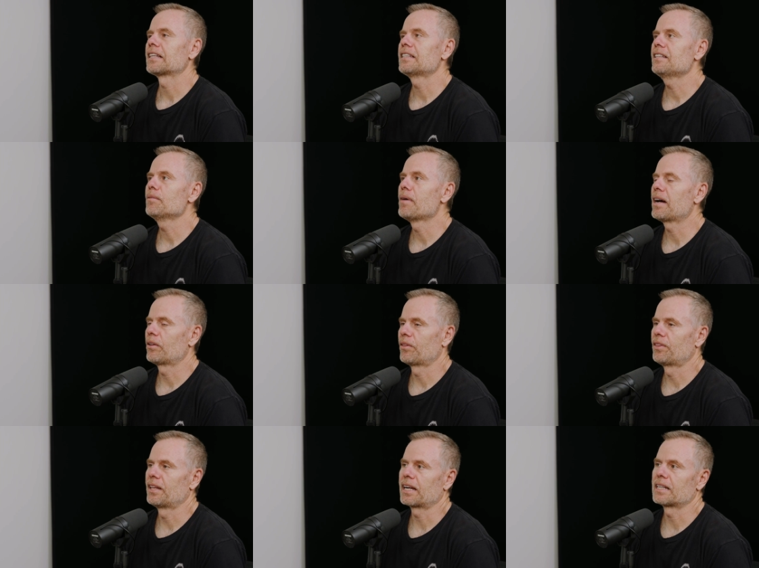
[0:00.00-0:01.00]
I did the
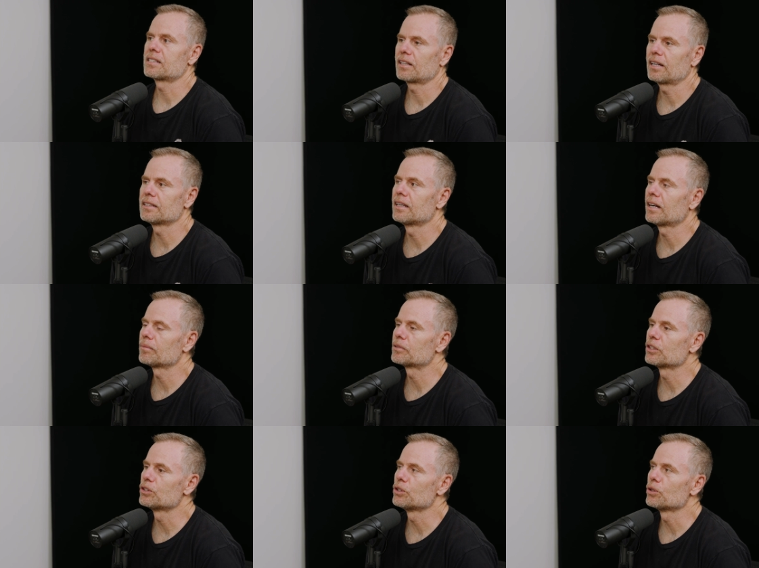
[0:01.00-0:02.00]
mountain thing. I signed up
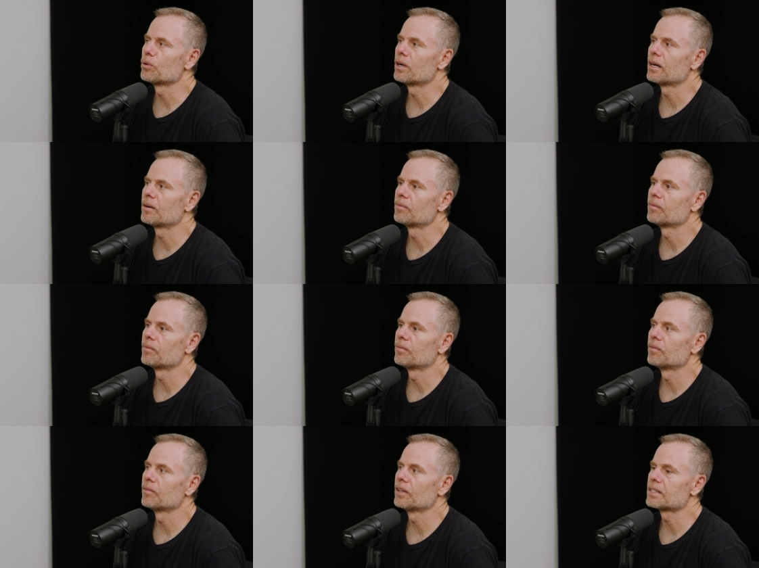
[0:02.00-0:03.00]
to do
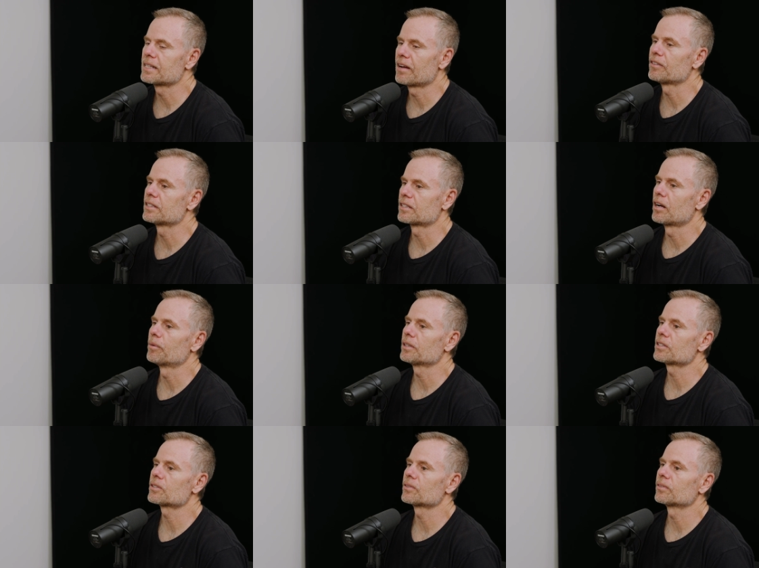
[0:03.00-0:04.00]
the seven
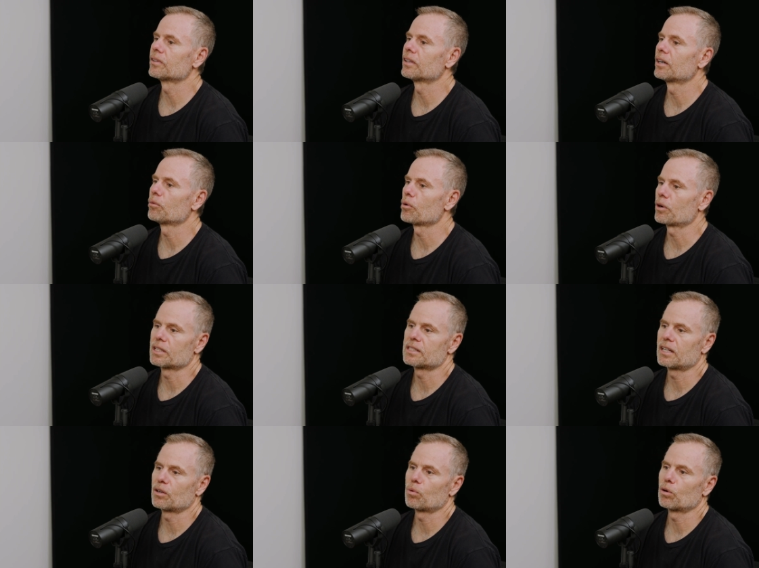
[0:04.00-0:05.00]
summits. We were going to
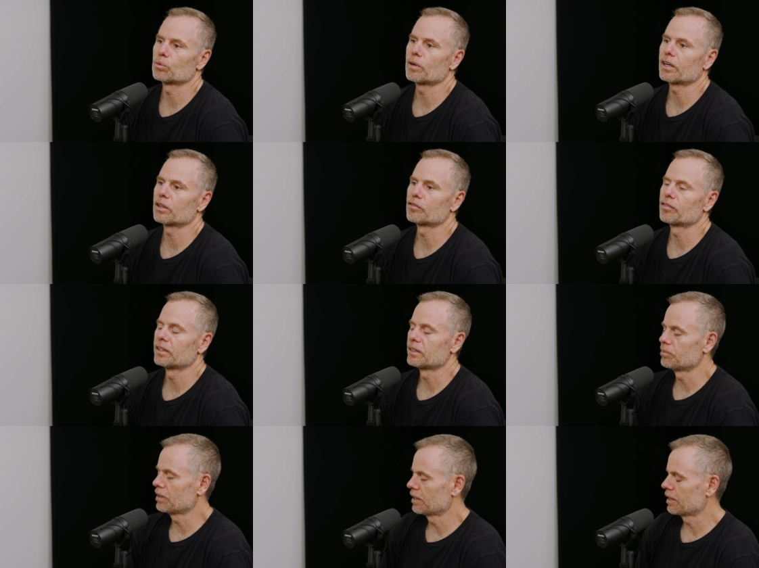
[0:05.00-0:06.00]
set a world record. A
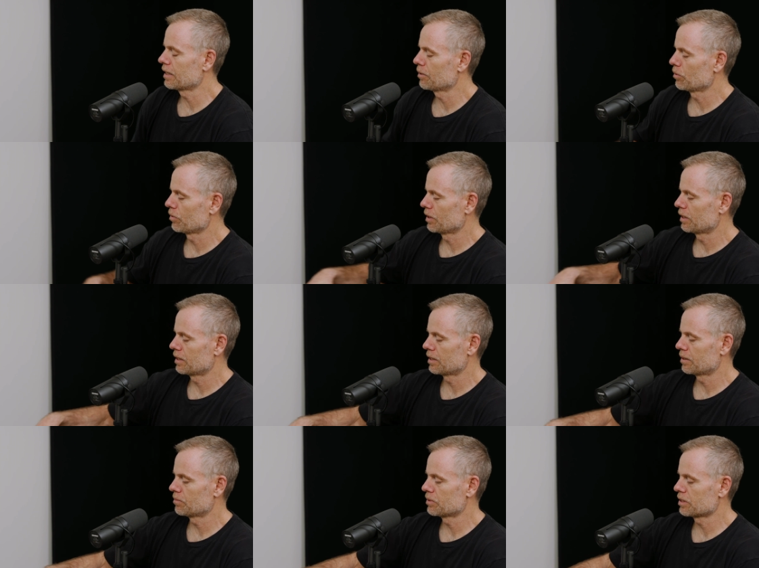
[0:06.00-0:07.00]
friend and I were going
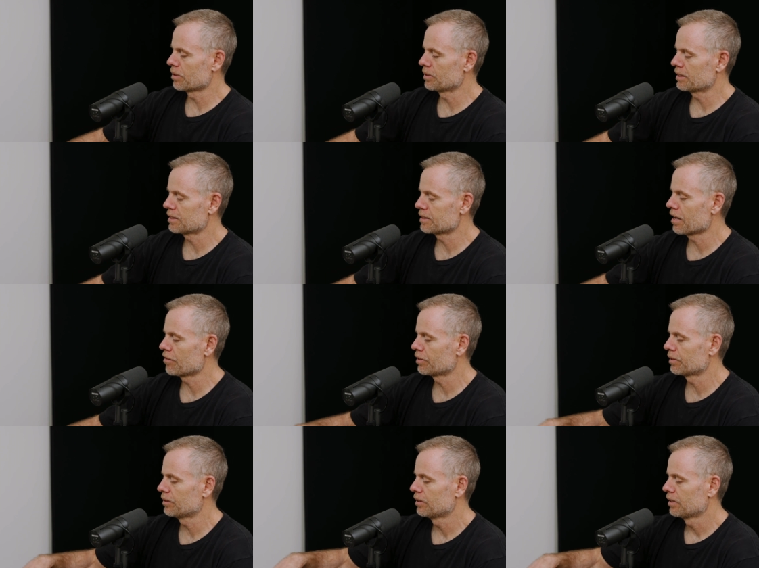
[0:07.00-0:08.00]
to summit the
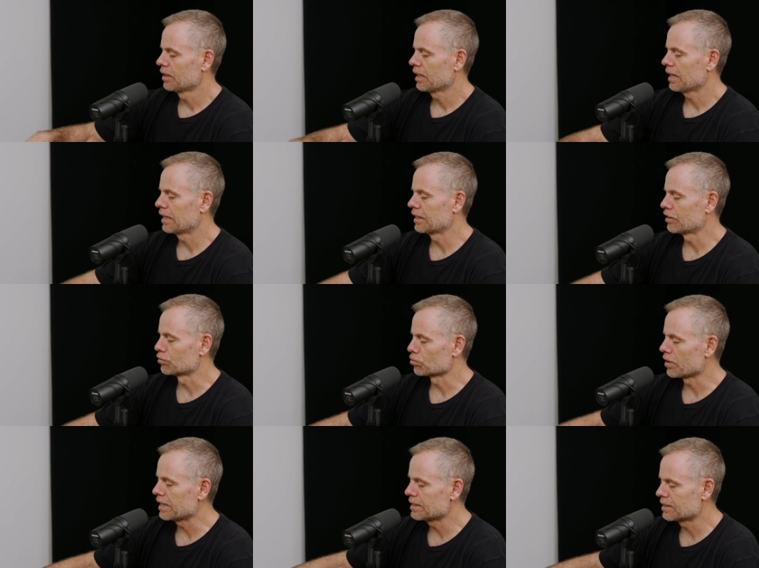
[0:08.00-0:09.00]
seven and
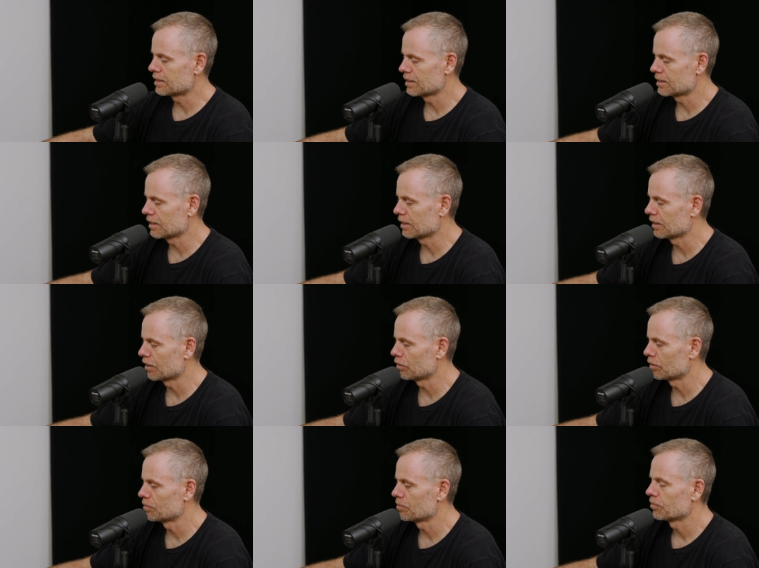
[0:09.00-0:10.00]
then race to sea
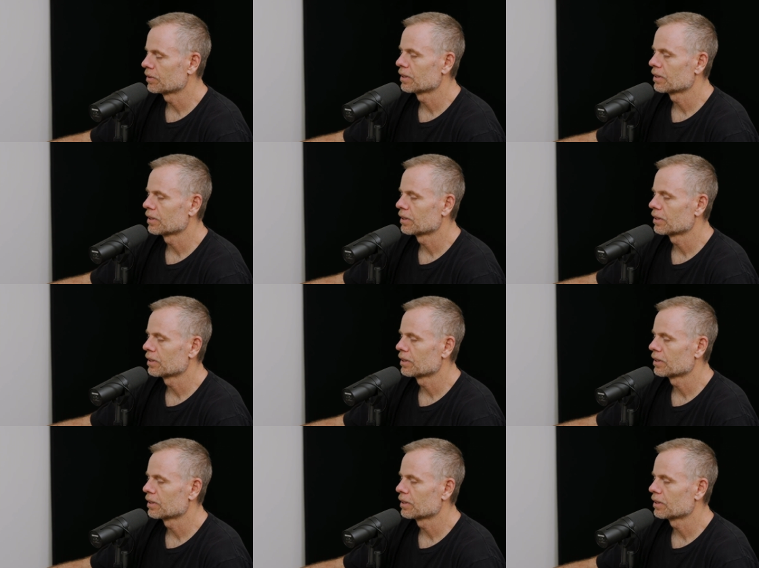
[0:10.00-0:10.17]
level.